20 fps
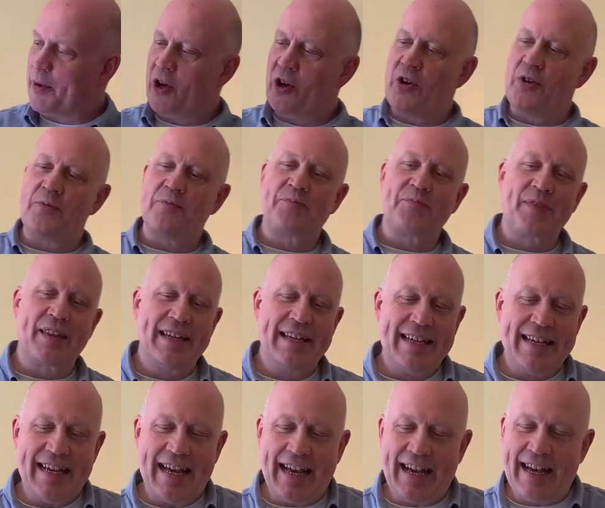Blanc,
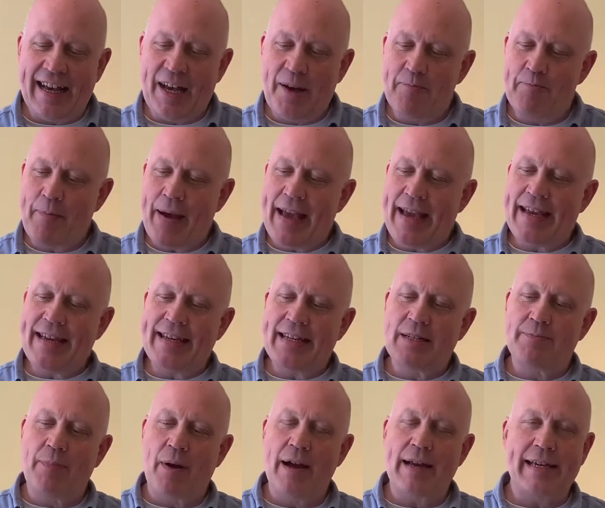
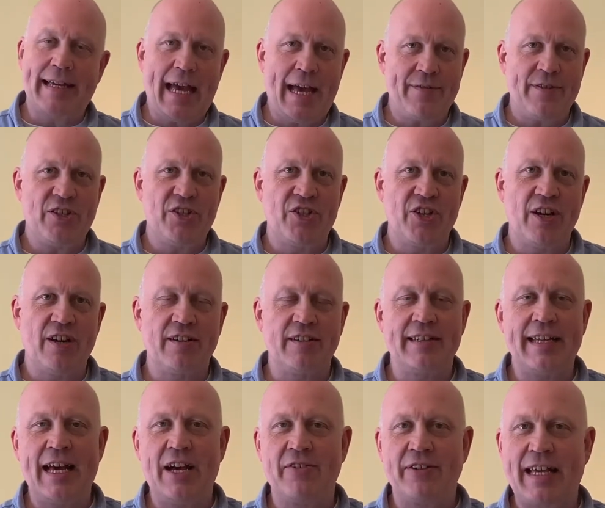made by Kevin Judd.
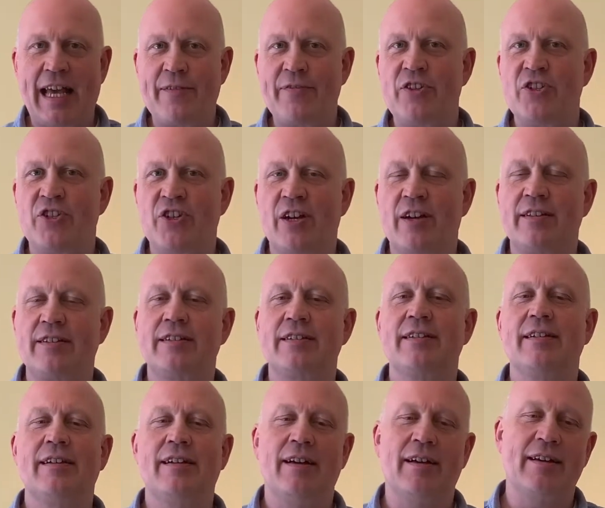Now, Kevin Judd
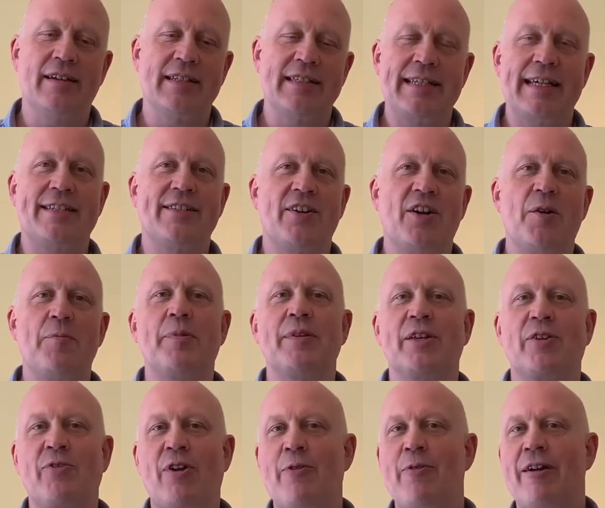set up the
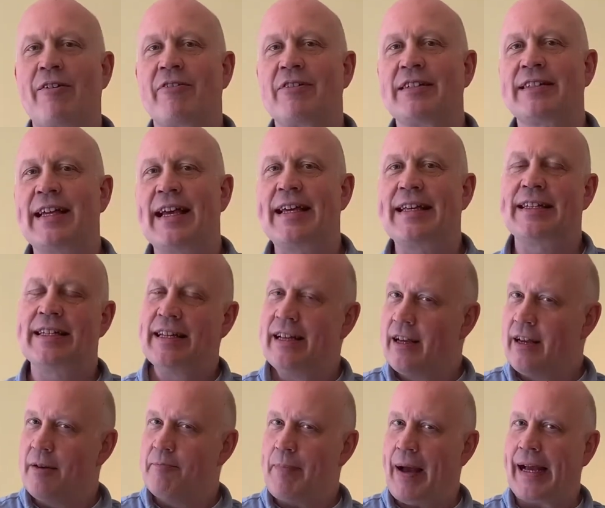Grey Whacker estate
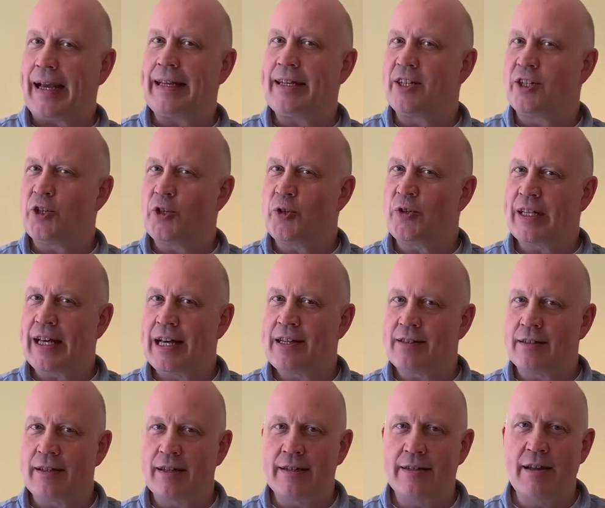back in
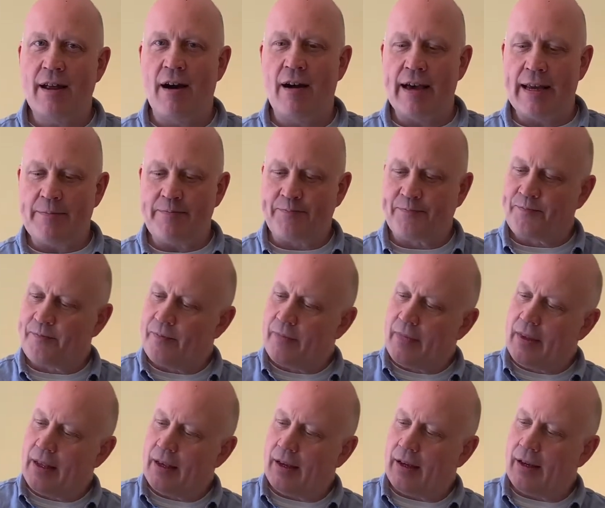2009,
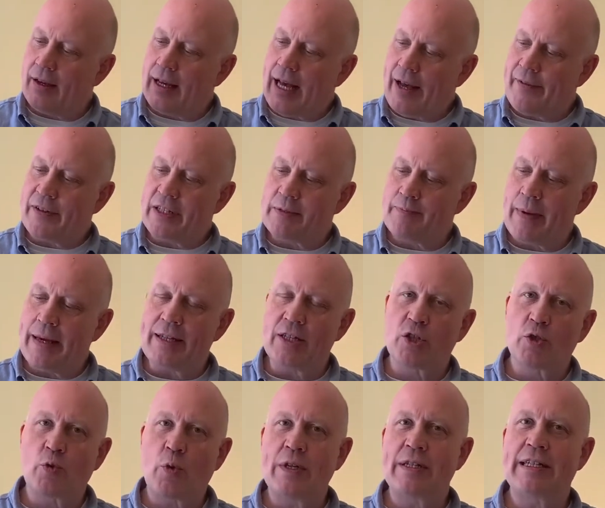having spent
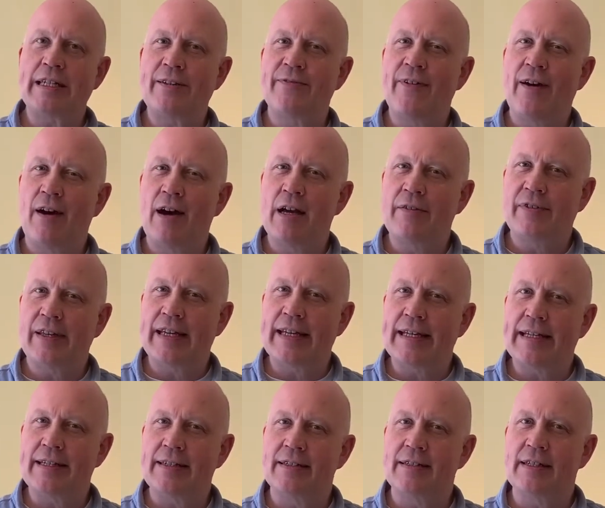25
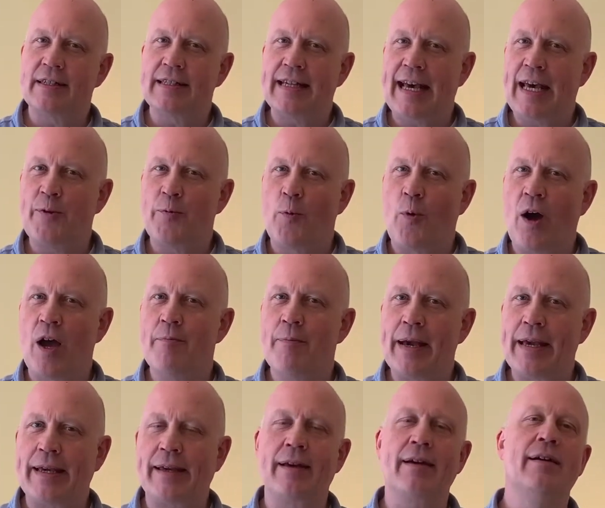years as head
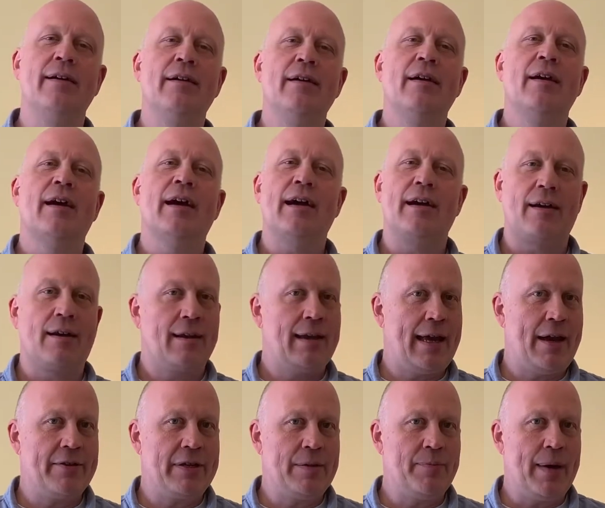winemaker at
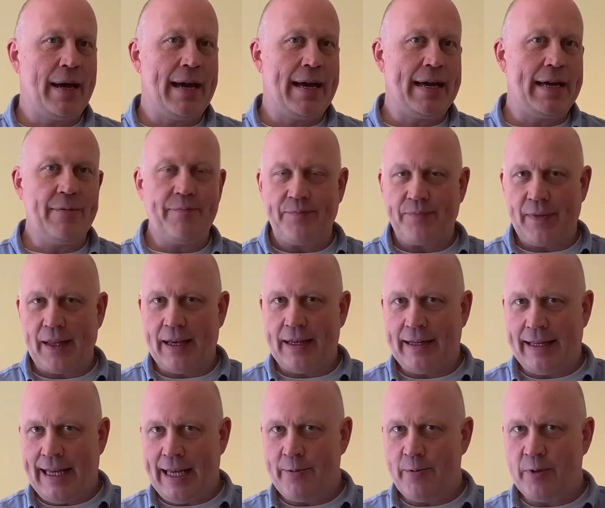Cloudy Bay. And
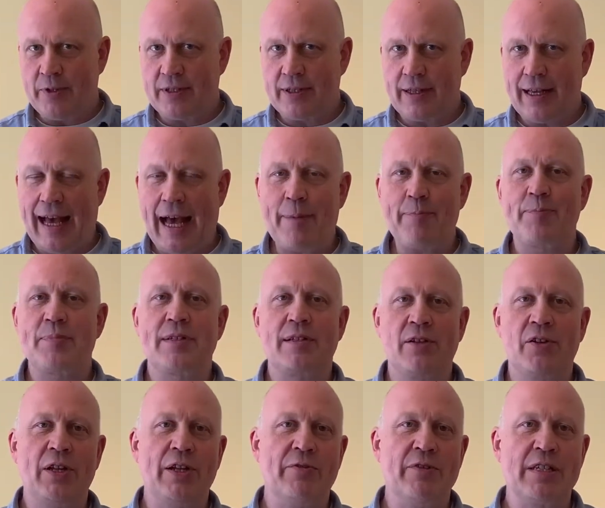he was
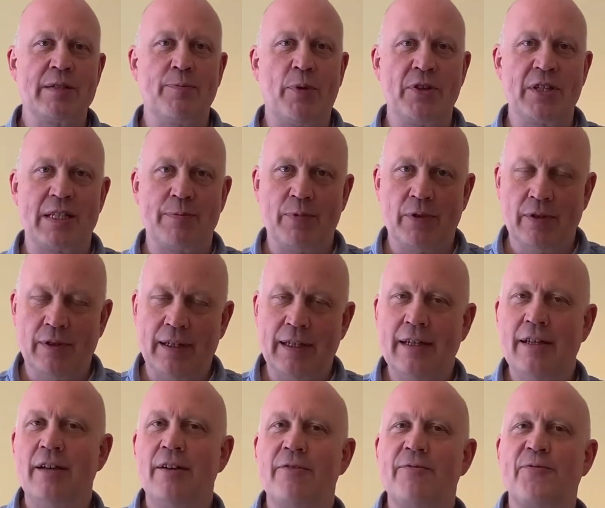absolutely responsible
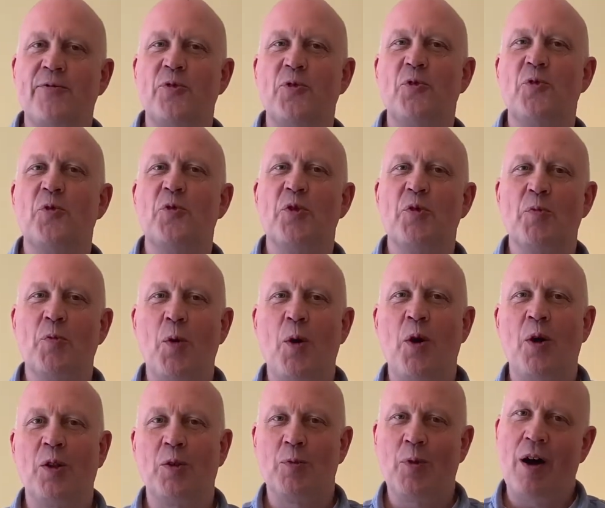for the
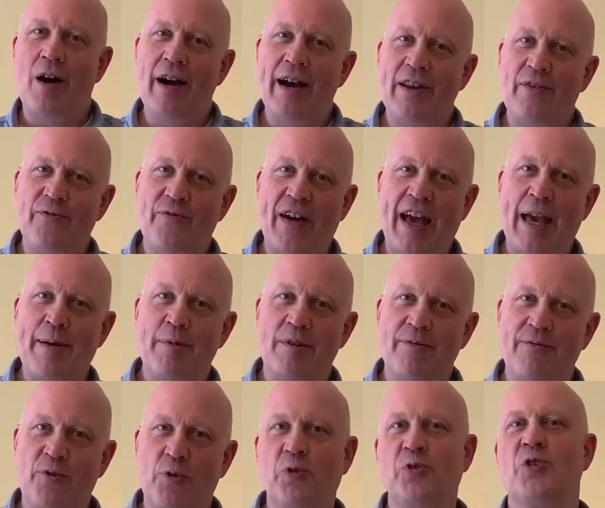worldwide fame and
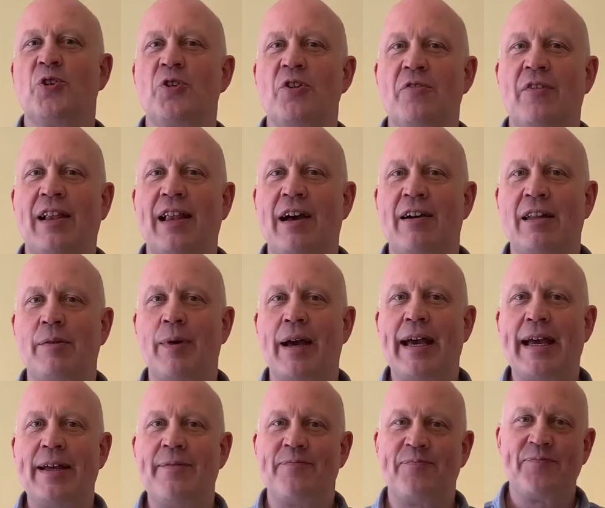fortune of Cloudy
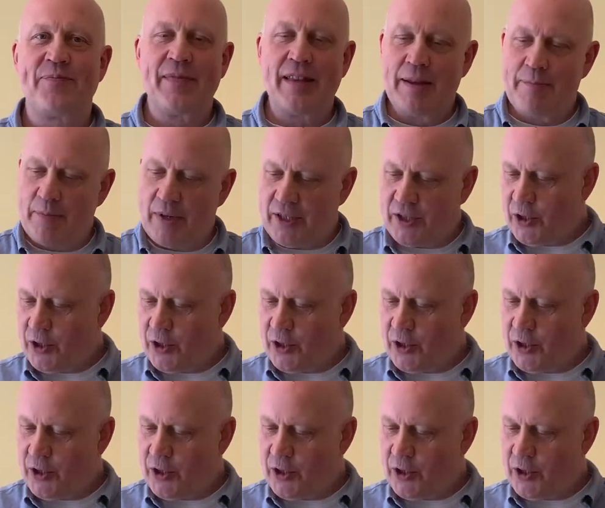Bay. But